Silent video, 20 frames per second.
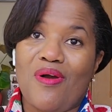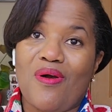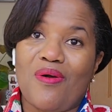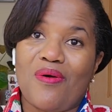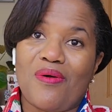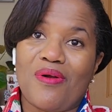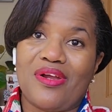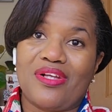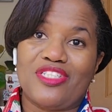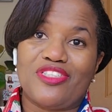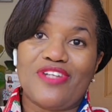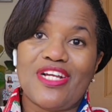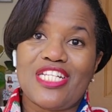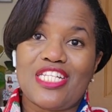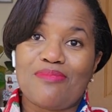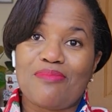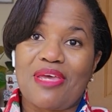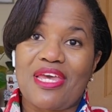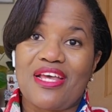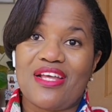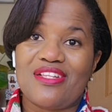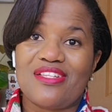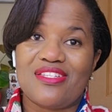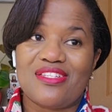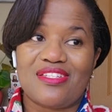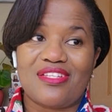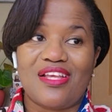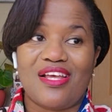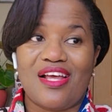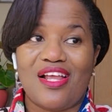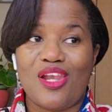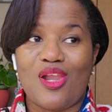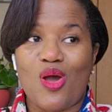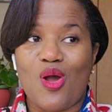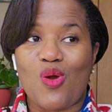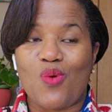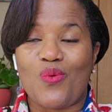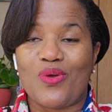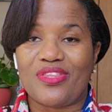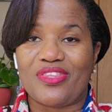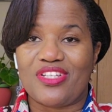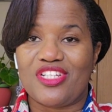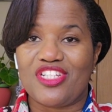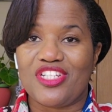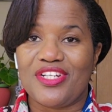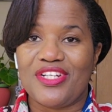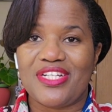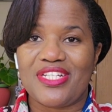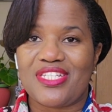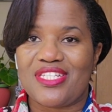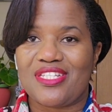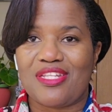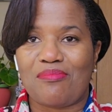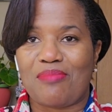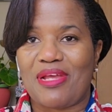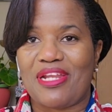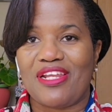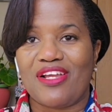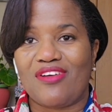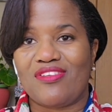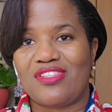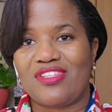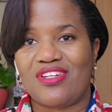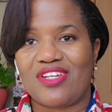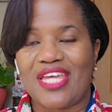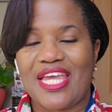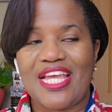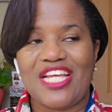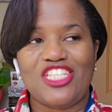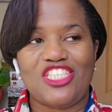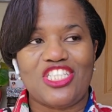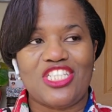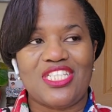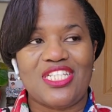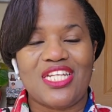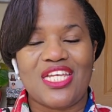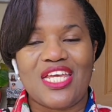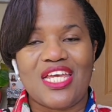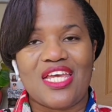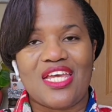Or a dress pants along with the shirts, depending on the occasion,